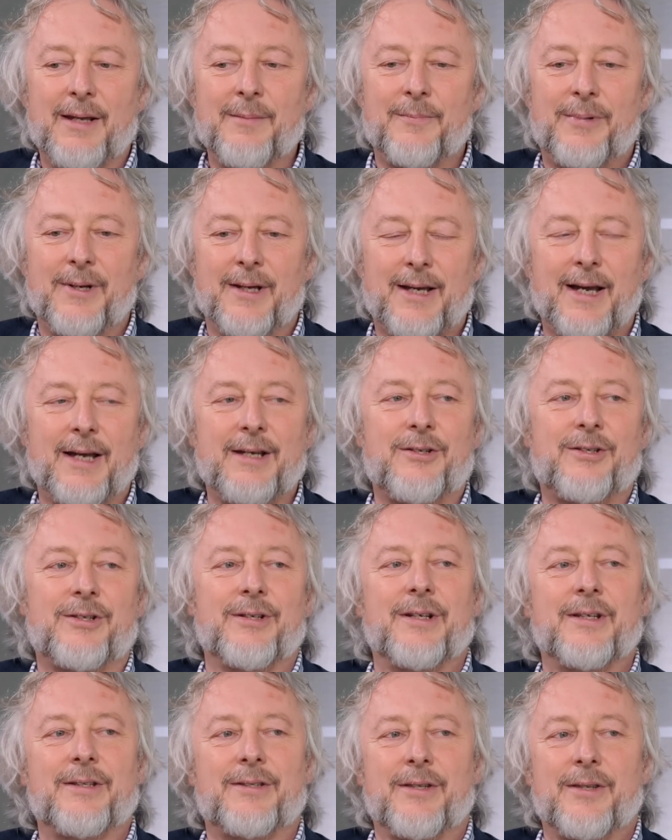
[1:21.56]

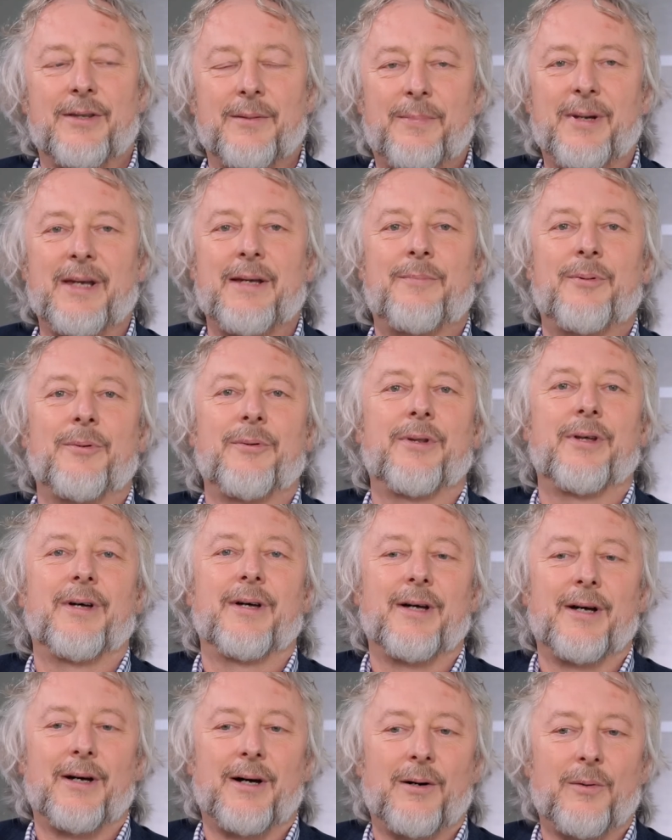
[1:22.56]
implication is that the people
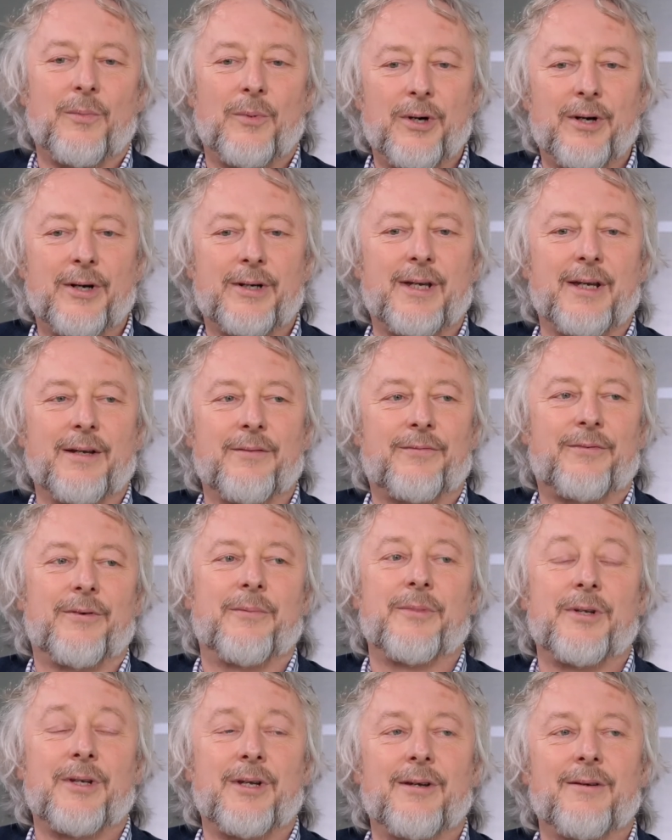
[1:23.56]
that are working
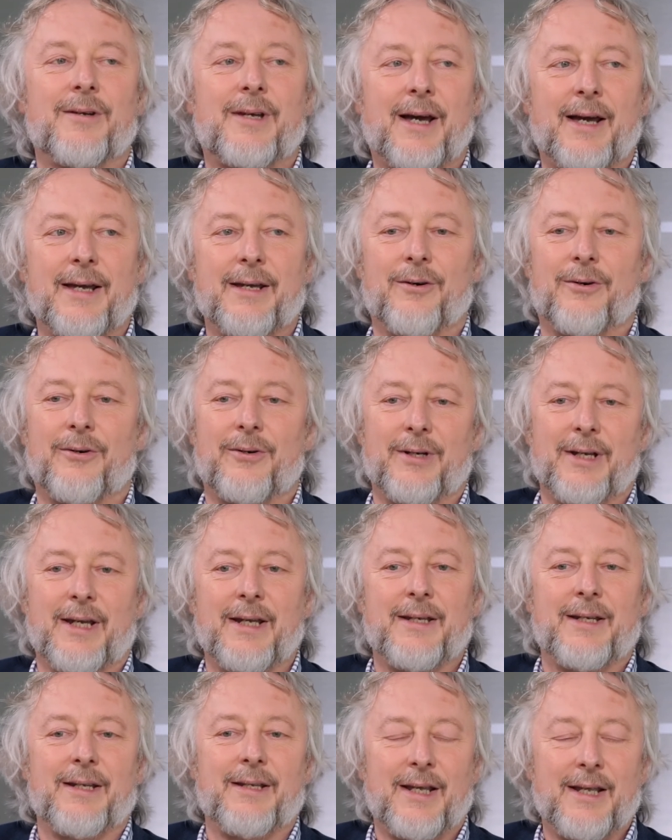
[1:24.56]
from the UK or
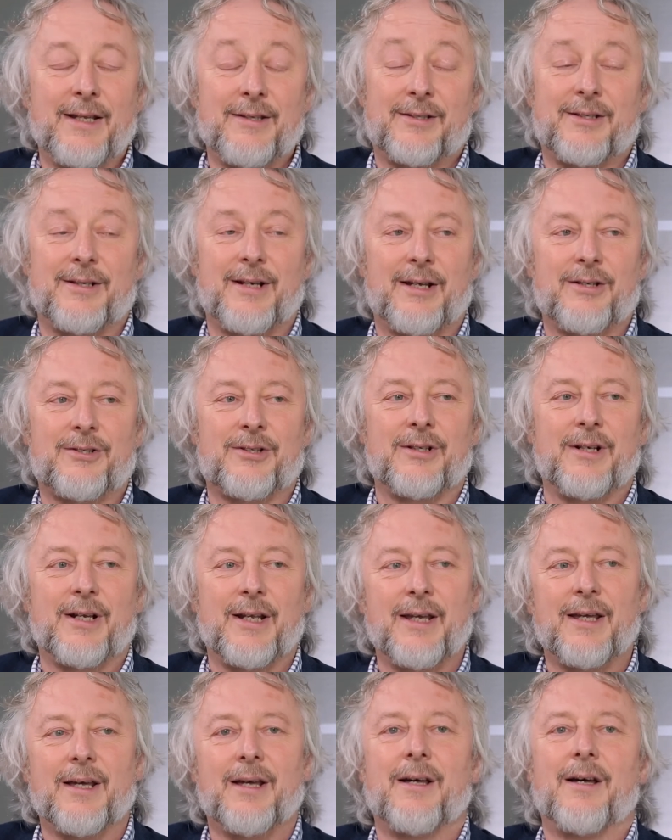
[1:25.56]

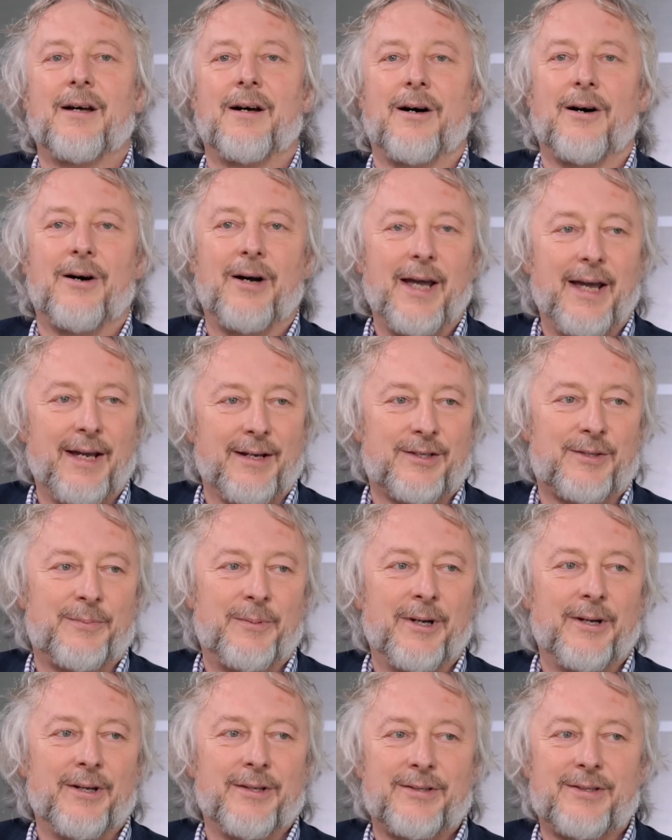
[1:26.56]
internationally are
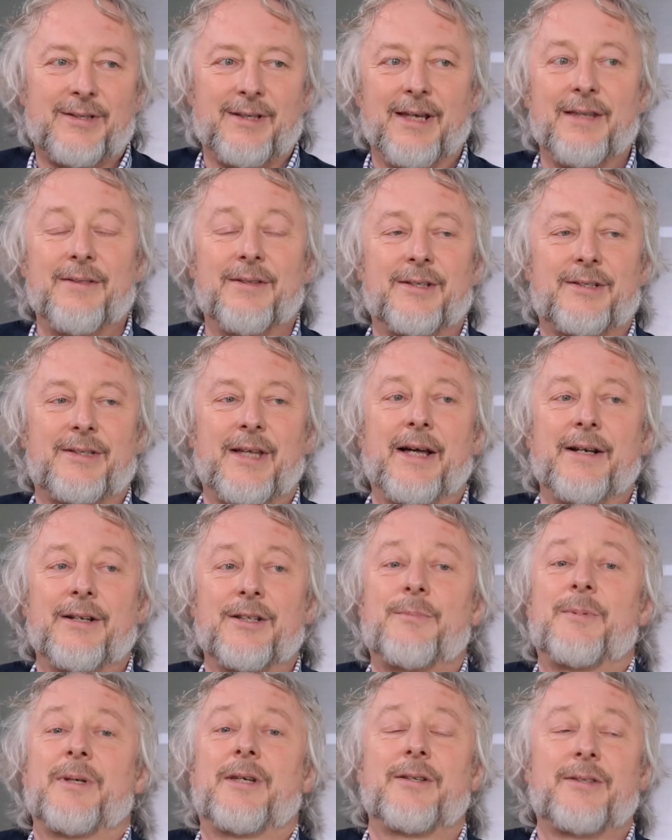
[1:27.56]
experts in the
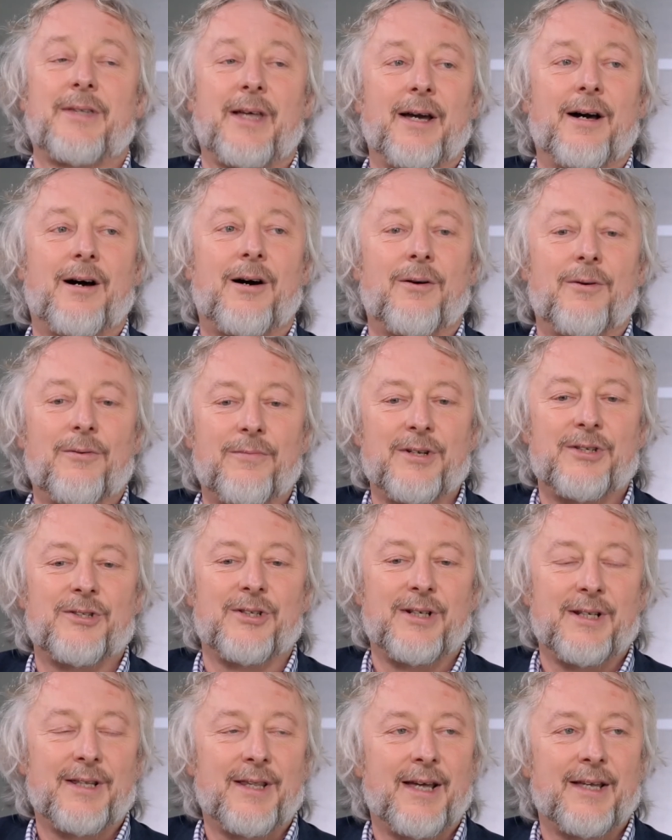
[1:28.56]
standards because they are
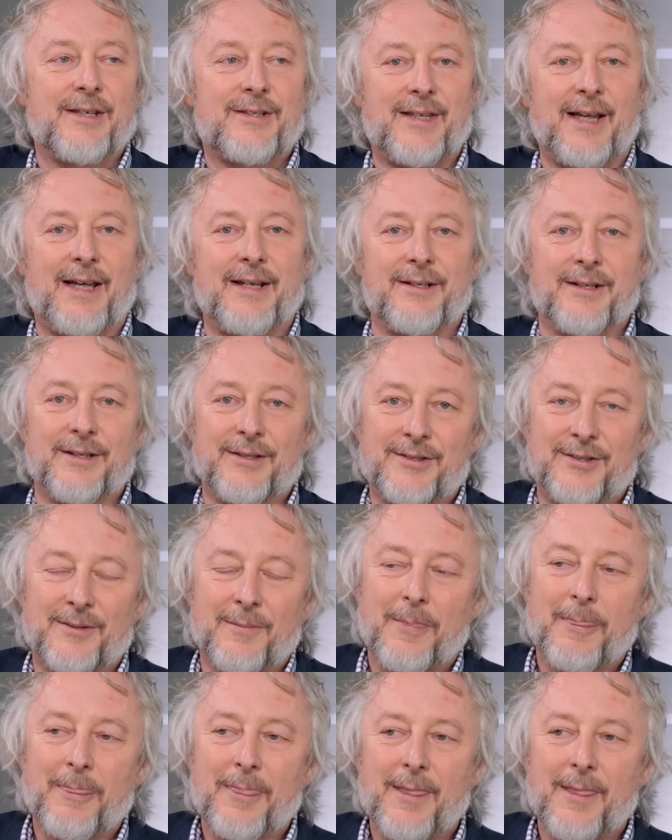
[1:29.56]
originally their standards.